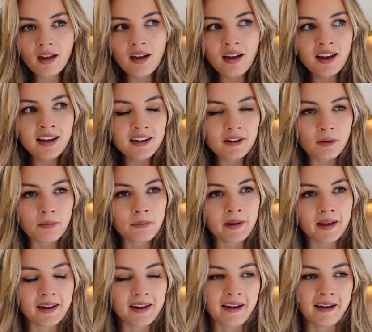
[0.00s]
a little
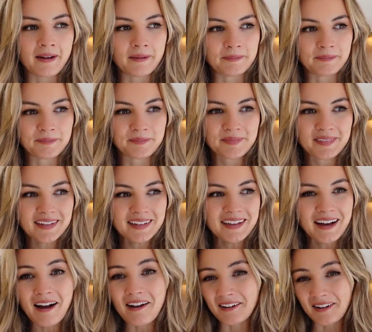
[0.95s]
bit
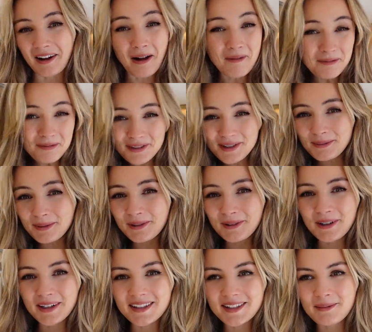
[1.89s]

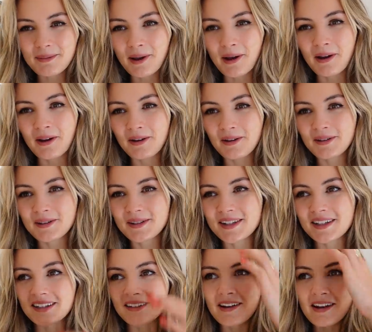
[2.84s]
uncomfortable, I suppose,
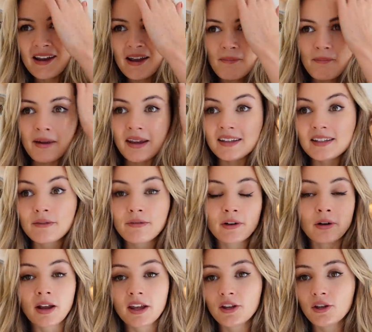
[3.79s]
and made to
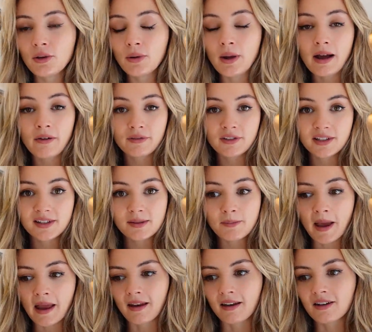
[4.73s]
feel like you have to
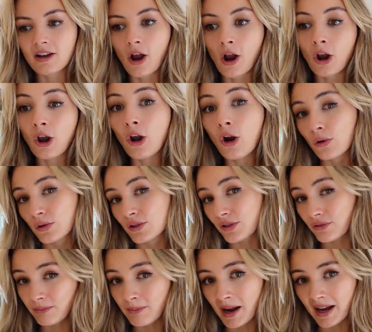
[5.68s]
spend a lot
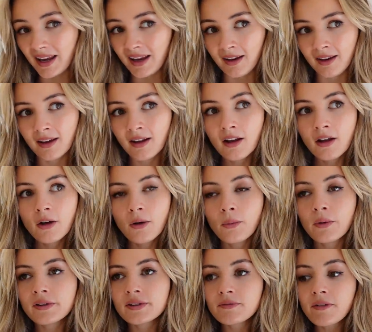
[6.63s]
of money
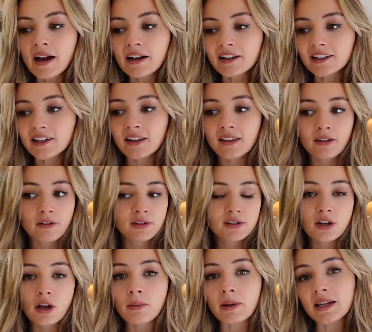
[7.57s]
Whereas Vashi, there are
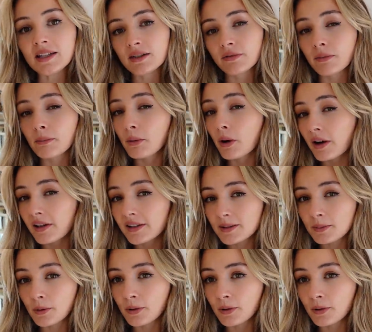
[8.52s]
so many different price